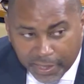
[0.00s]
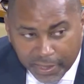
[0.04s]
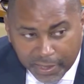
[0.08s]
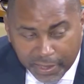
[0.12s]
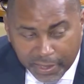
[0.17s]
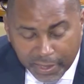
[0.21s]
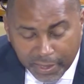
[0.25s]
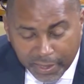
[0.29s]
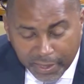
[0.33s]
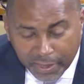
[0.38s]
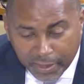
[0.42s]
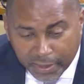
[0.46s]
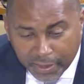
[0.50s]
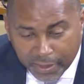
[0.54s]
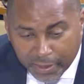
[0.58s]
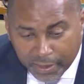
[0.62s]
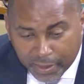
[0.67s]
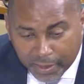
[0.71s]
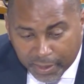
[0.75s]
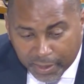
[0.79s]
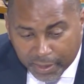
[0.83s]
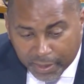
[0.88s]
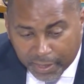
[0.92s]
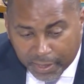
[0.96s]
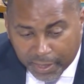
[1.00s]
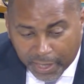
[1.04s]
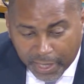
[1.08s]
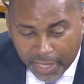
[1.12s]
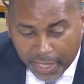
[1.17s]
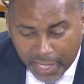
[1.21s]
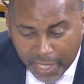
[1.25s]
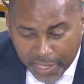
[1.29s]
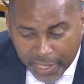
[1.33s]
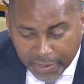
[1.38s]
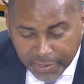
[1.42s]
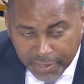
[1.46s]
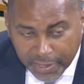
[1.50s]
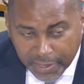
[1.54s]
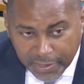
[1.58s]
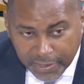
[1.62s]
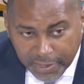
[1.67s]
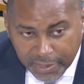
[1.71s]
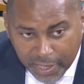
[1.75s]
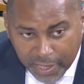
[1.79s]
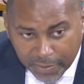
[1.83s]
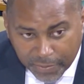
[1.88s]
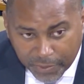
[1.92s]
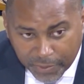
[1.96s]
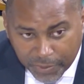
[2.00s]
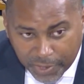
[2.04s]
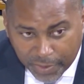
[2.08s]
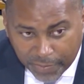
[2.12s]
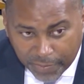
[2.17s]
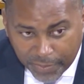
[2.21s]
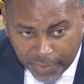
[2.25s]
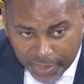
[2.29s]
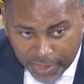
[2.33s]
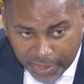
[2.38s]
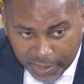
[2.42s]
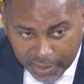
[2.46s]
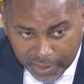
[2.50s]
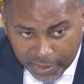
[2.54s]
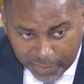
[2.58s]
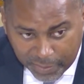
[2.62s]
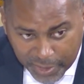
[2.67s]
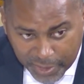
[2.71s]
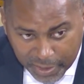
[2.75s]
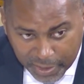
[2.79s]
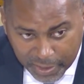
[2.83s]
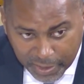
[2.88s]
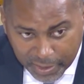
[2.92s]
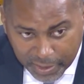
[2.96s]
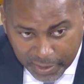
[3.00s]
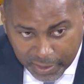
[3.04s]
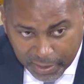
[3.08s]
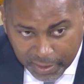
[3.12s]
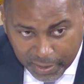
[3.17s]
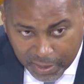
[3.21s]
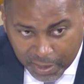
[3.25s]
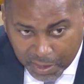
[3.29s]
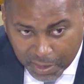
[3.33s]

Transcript: there are assets that would have been in the building,